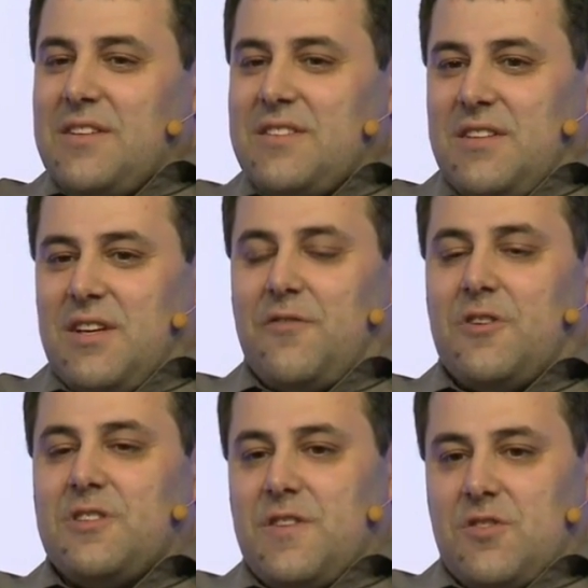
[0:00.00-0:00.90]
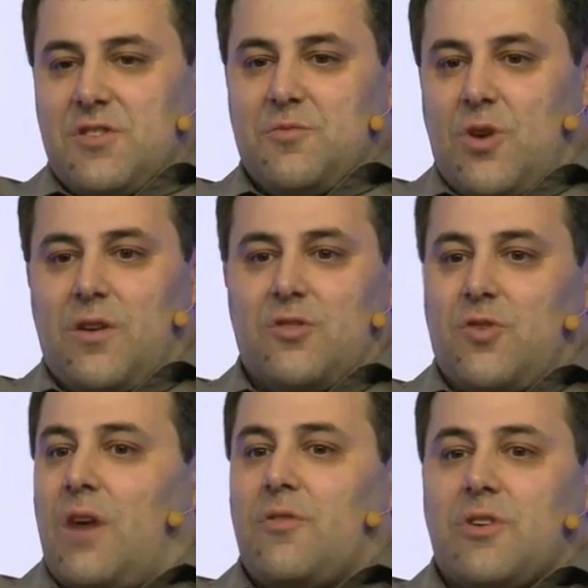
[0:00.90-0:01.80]
to see a difference is there's some kind of
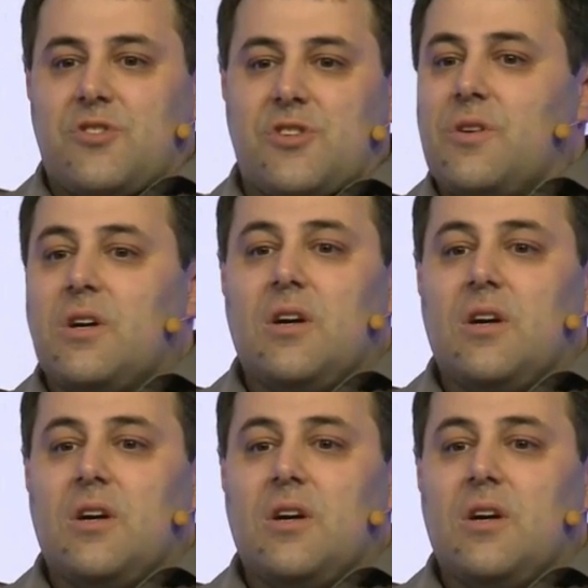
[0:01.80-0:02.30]
driver issue.